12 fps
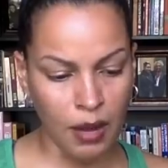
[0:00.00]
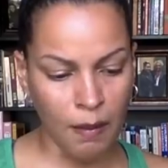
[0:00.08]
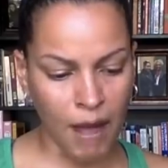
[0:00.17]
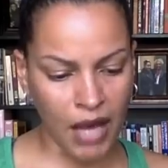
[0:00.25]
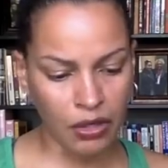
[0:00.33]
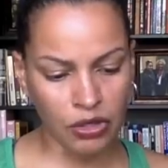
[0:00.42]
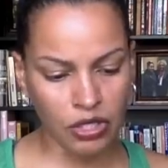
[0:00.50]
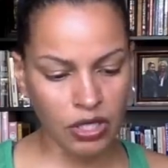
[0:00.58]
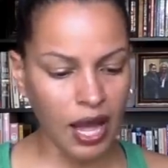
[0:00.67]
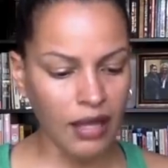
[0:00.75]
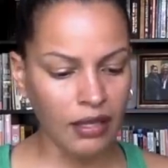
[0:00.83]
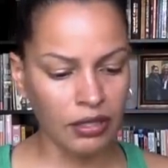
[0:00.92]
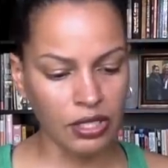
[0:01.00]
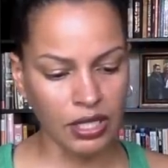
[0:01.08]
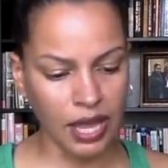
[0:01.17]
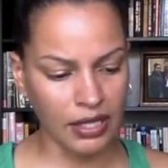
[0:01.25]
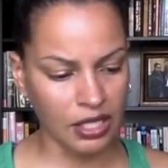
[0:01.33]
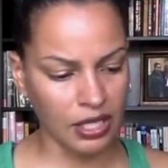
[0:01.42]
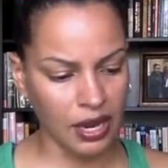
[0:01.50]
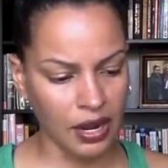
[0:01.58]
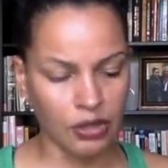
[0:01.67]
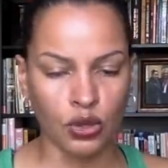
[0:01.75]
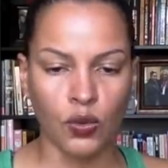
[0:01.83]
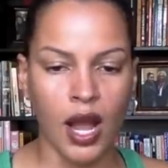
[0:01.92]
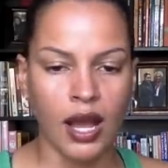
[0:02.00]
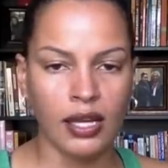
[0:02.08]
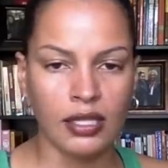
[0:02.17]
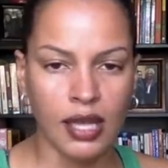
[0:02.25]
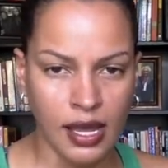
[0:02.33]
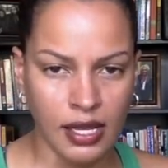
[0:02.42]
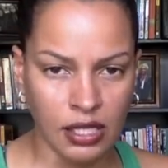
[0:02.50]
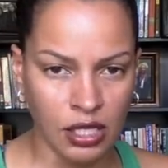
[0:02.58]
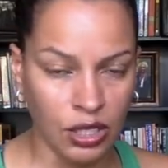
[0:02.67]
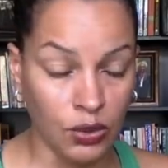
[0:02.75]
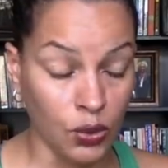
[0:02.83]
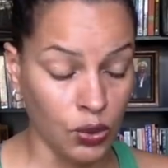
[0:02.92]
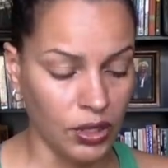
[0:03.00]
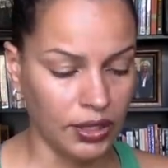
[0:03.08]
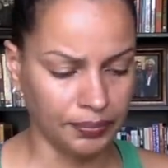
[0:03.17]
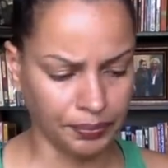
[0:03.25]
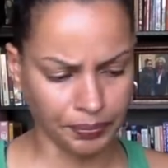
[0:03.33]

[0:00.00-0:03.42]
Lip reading: modern scholars like to characterize as Negroid.